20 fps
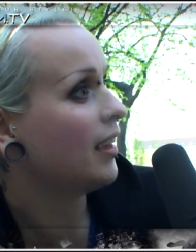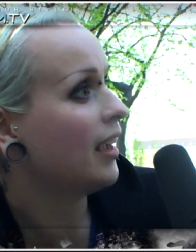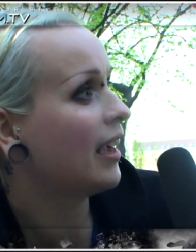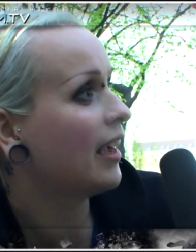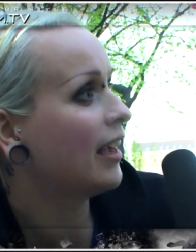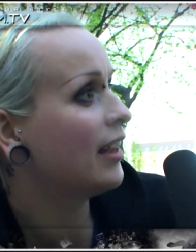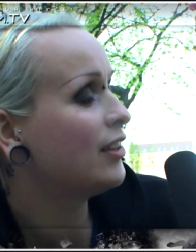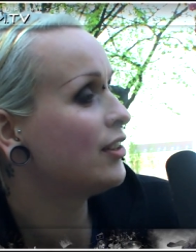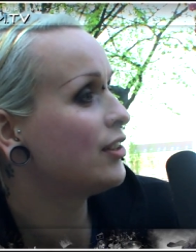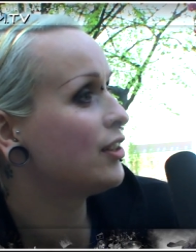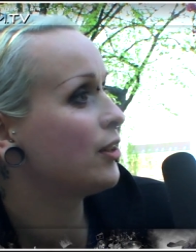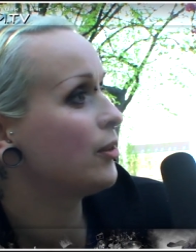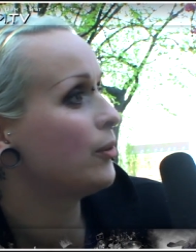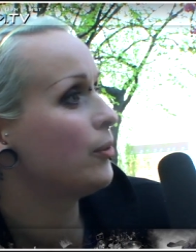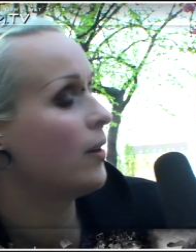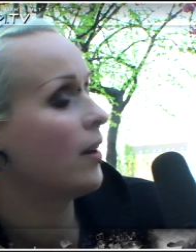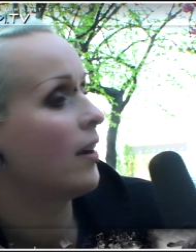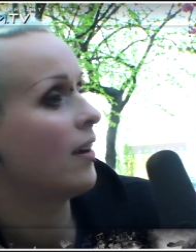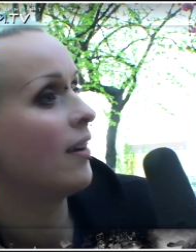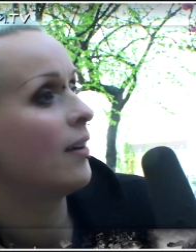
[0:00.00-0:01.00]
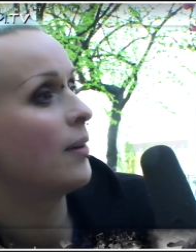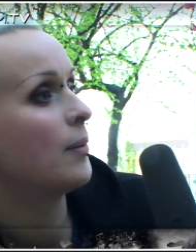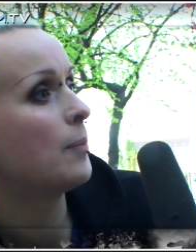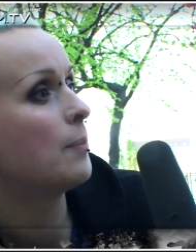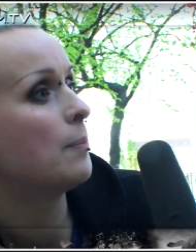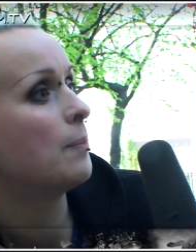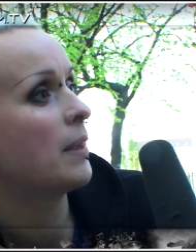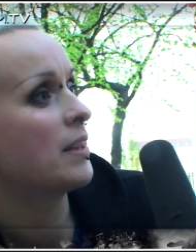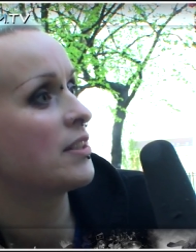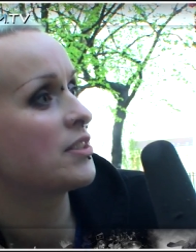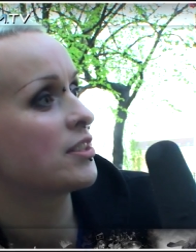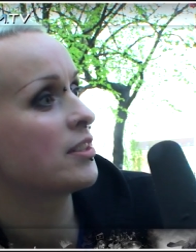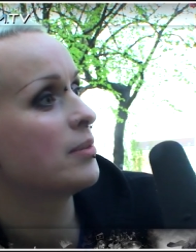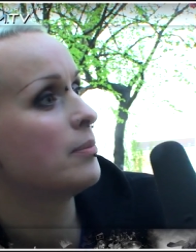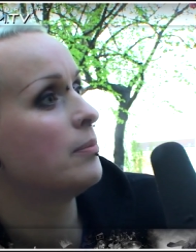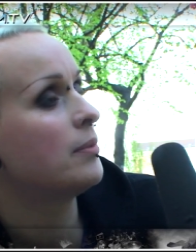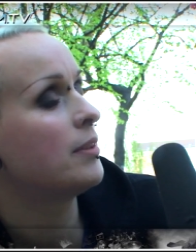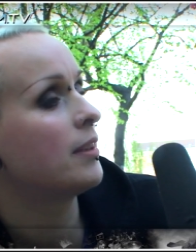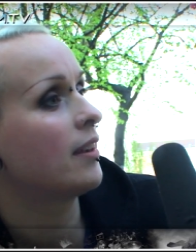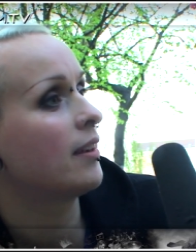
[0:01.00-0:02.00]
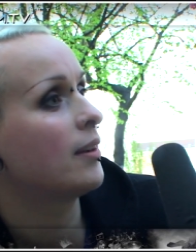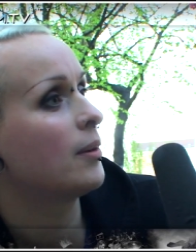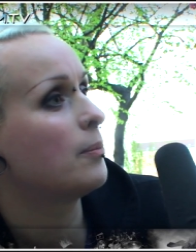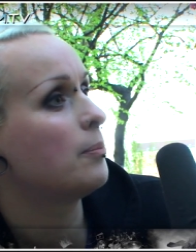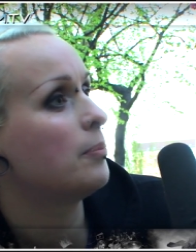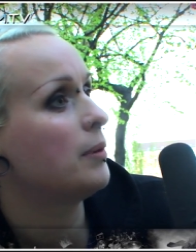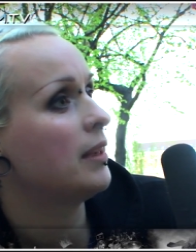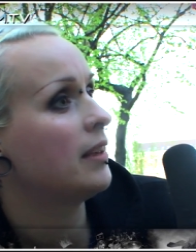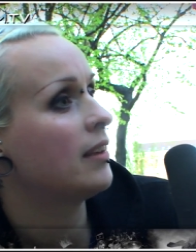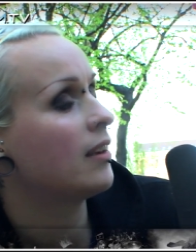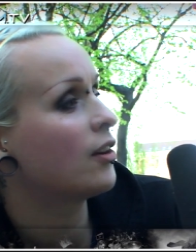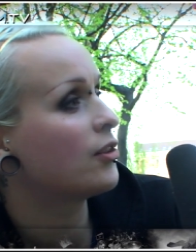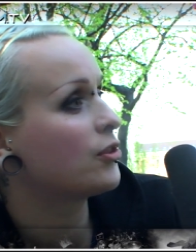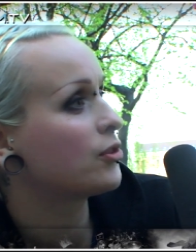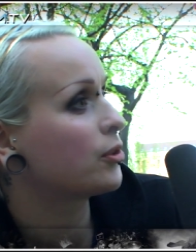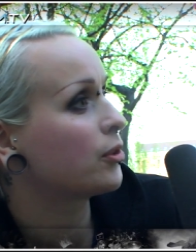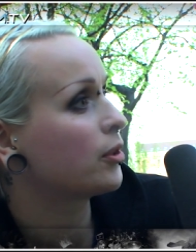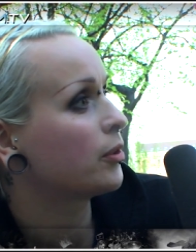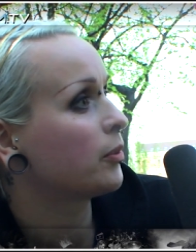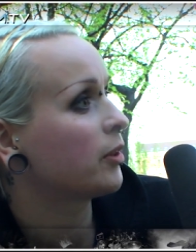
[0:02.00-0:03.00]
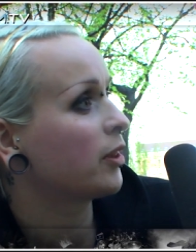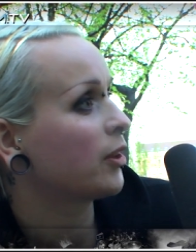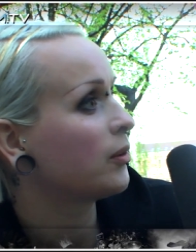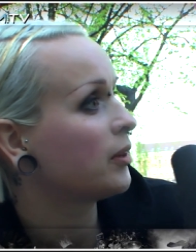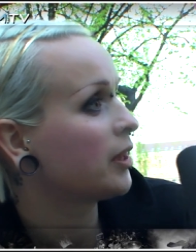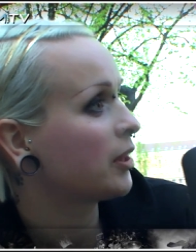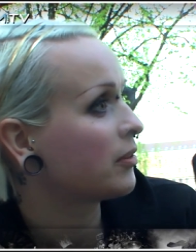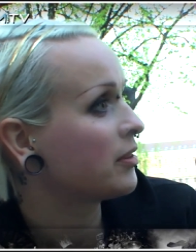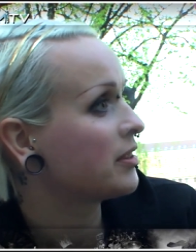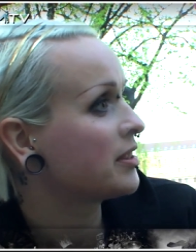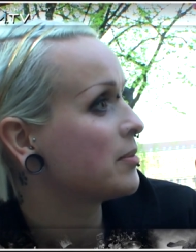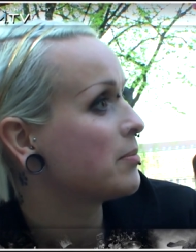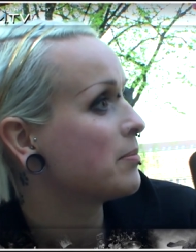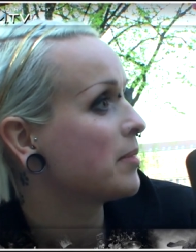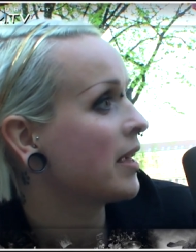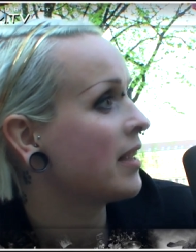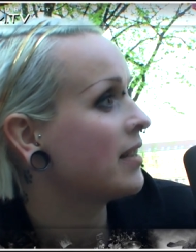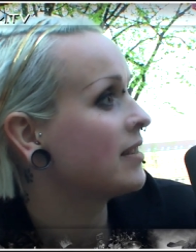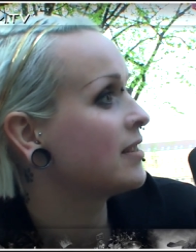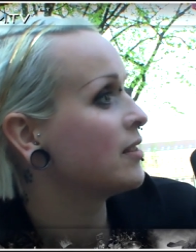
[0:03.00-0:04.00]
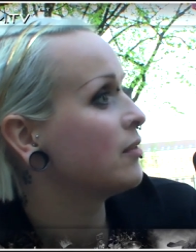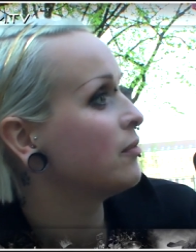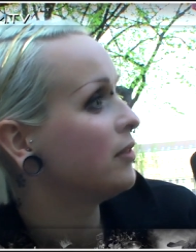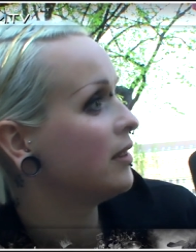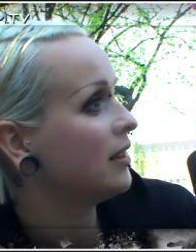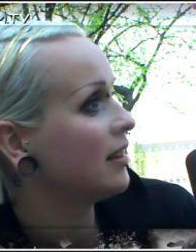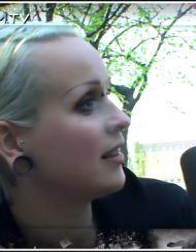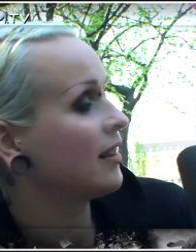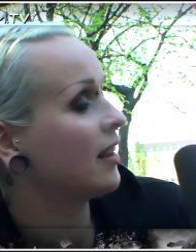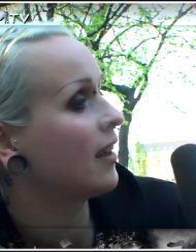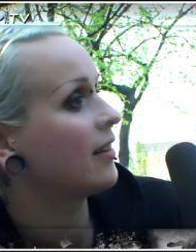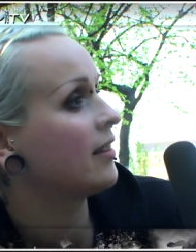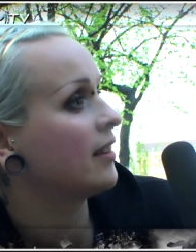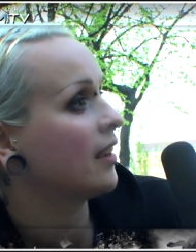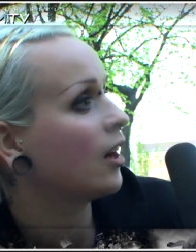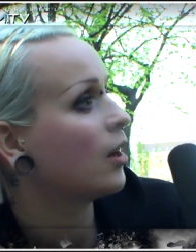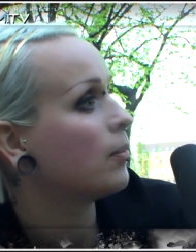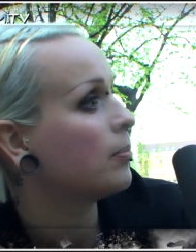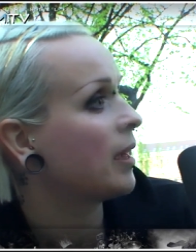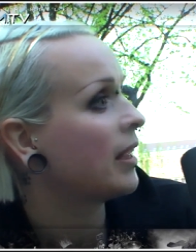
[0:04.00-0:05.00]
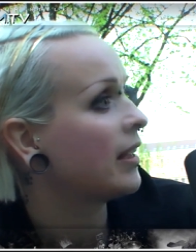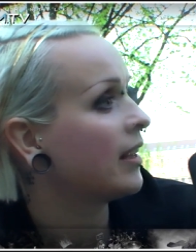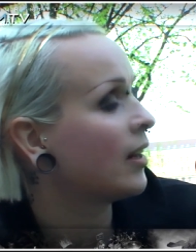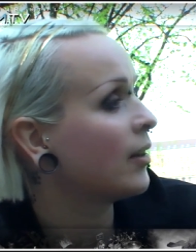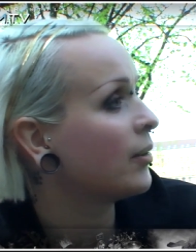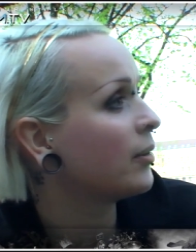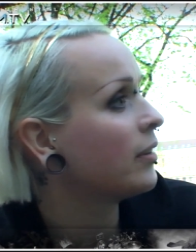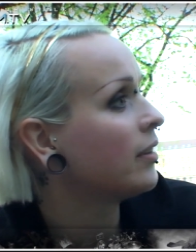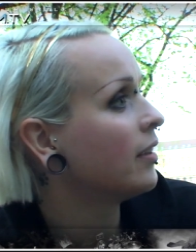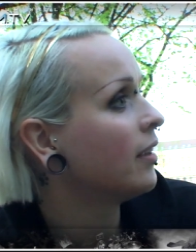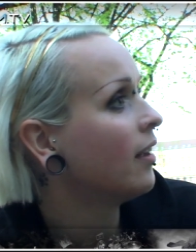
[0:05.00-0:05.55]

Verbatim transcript: And you mentioned being on tour with only Christian bands and feeling like the odd band out.